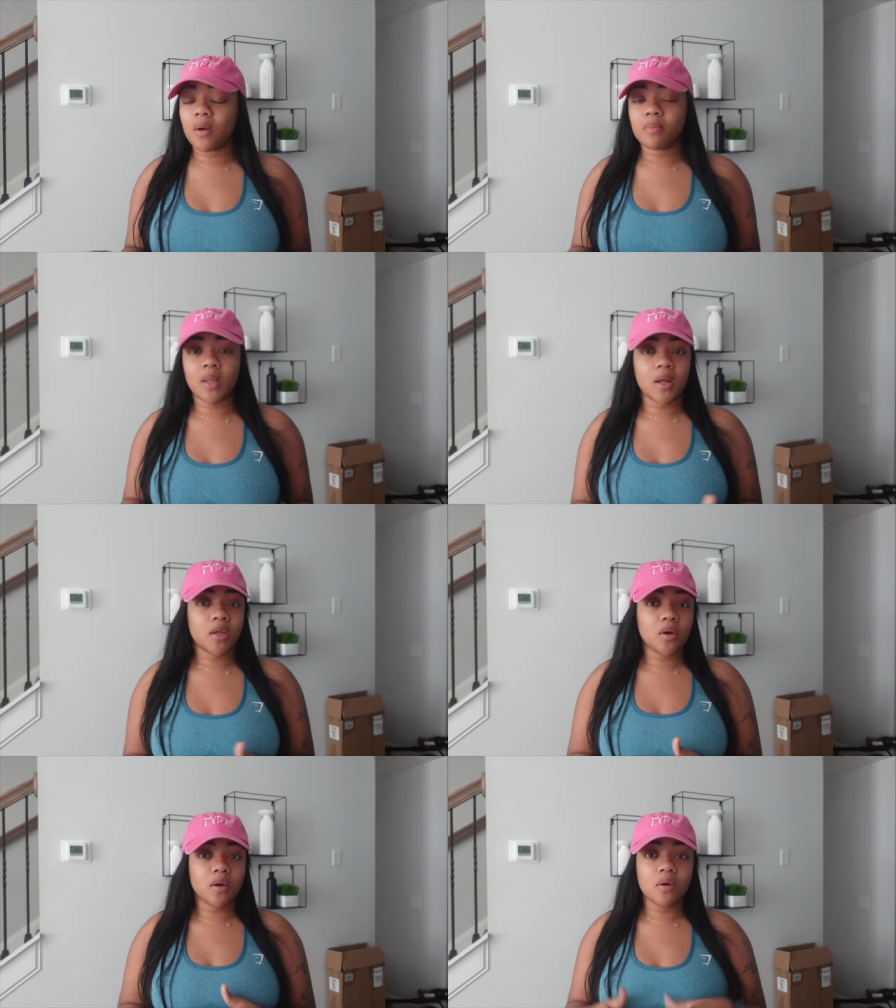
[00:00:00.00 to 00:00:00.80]
I'm
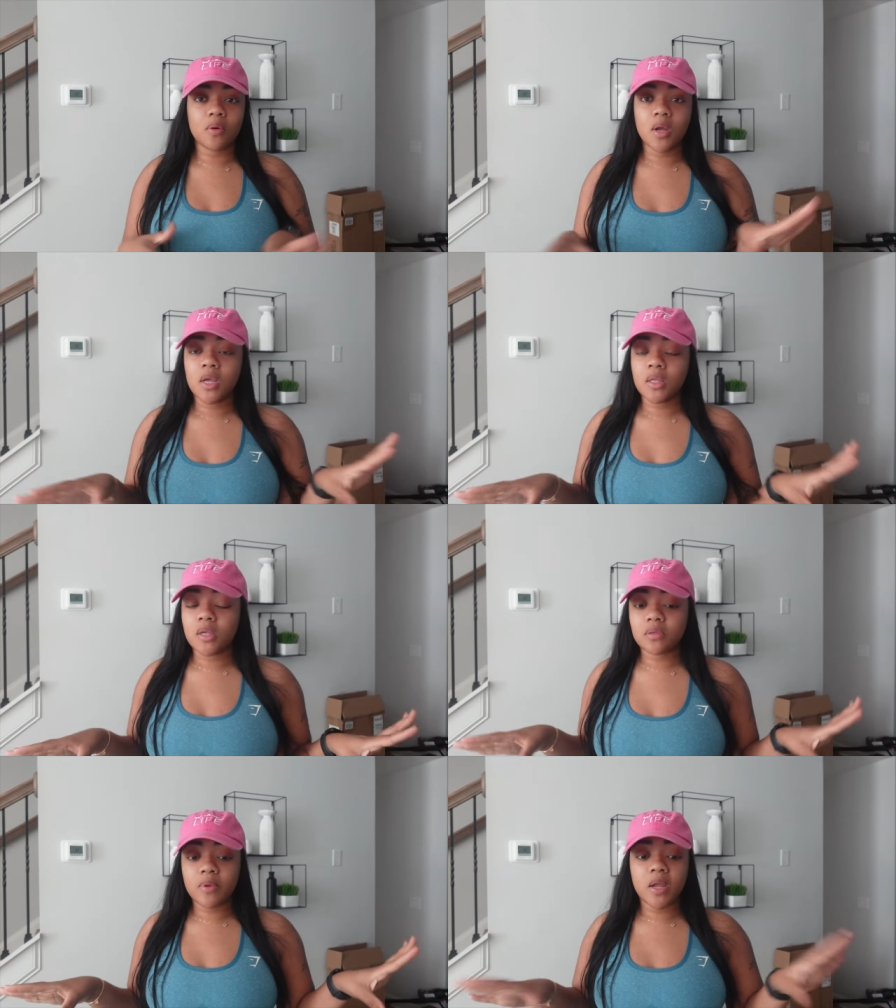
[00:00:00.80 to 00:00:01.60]
like, girl,
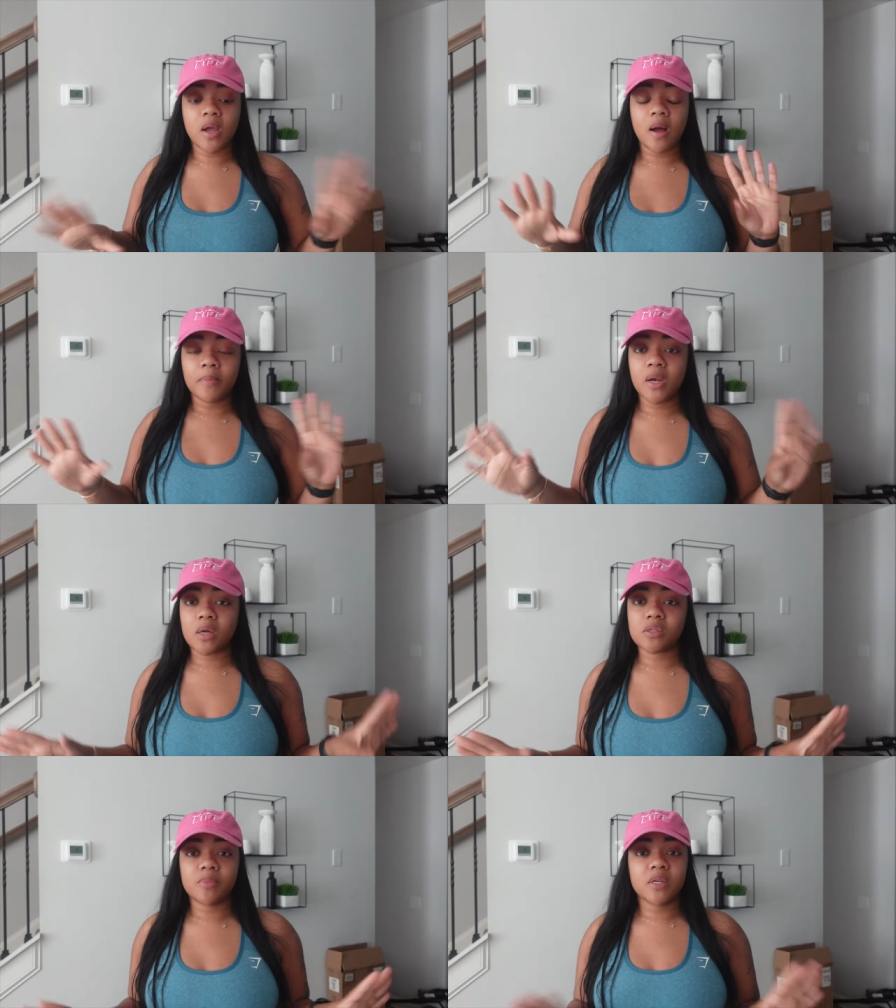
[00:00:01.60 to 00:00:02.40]
this weekend I'm in the
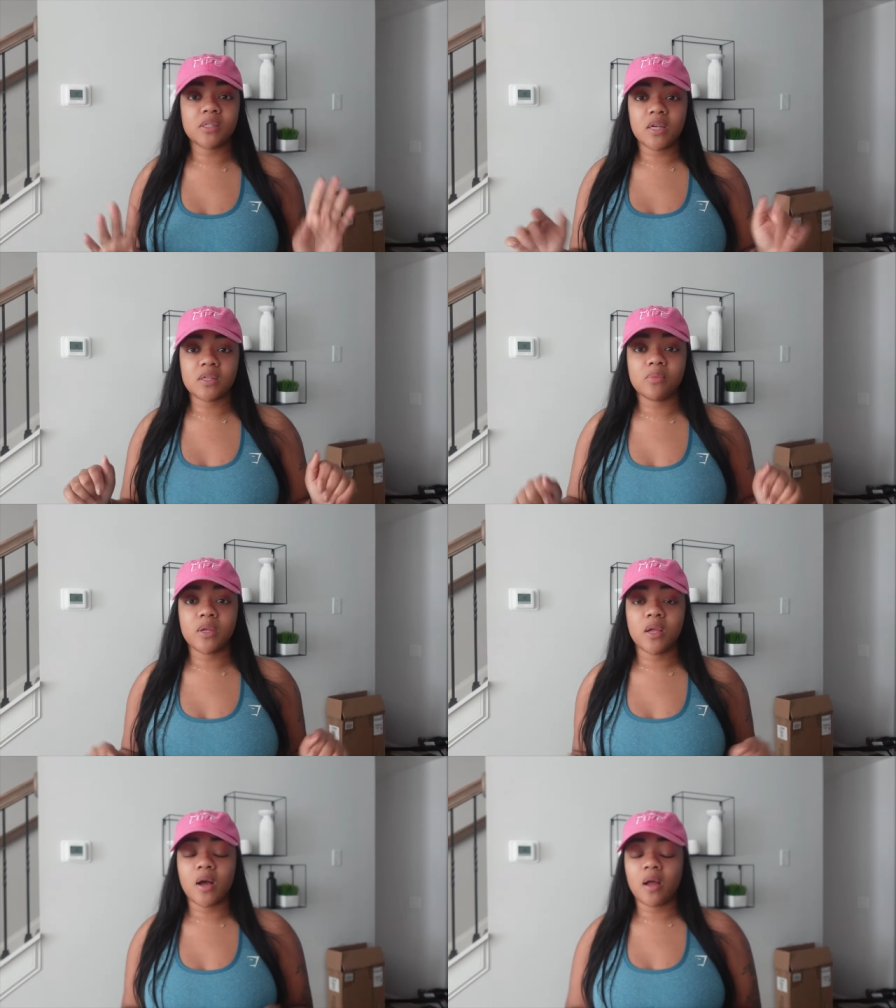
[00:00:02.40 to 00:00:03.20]
house because next
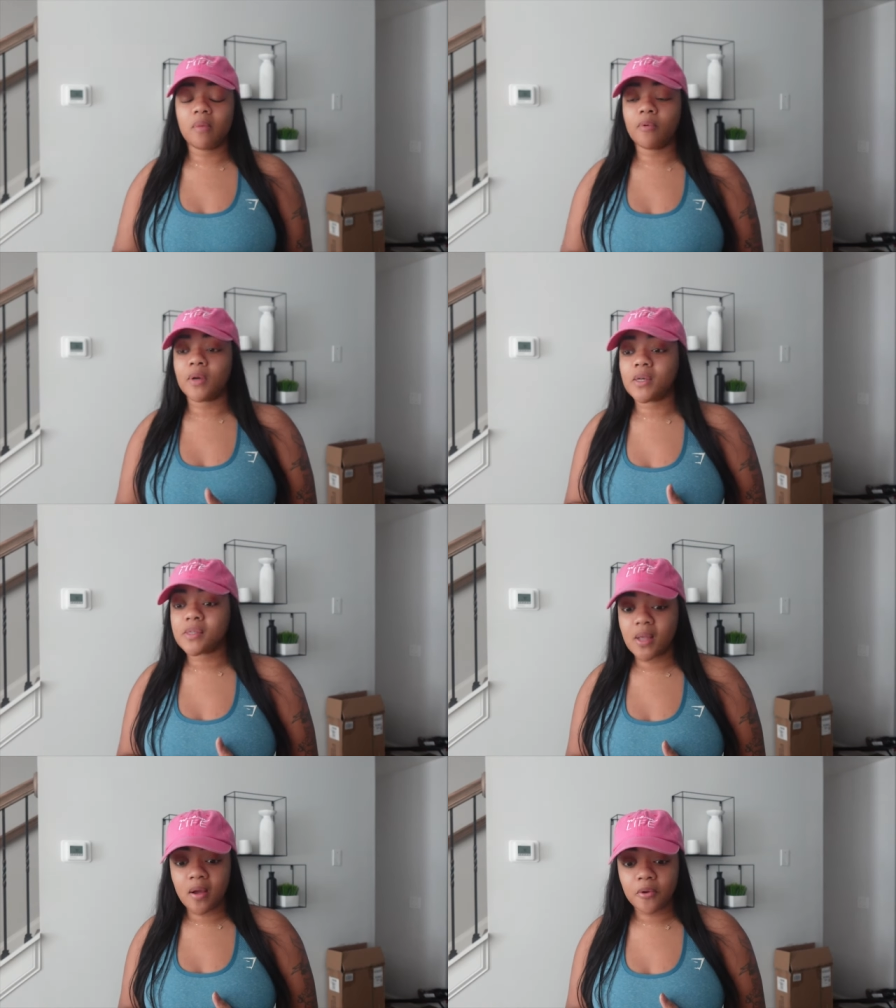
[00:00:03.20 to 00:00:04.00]
weekend I am going out
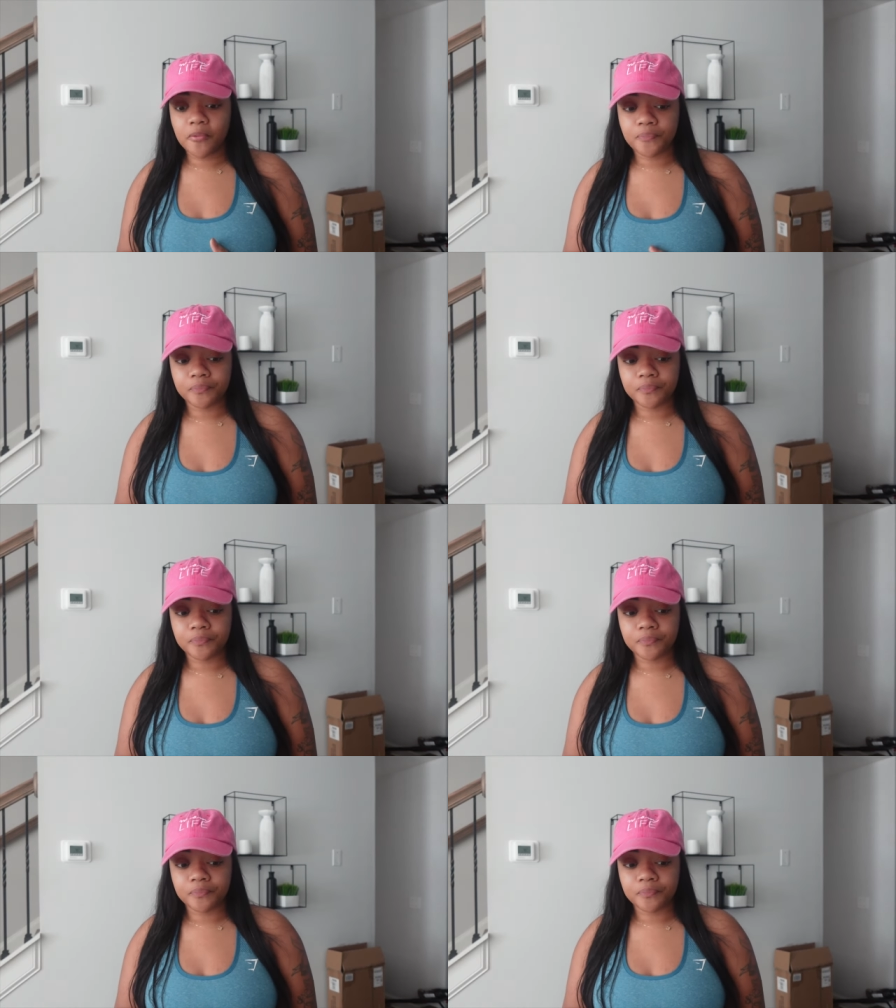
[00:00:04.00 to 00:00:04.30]
of town.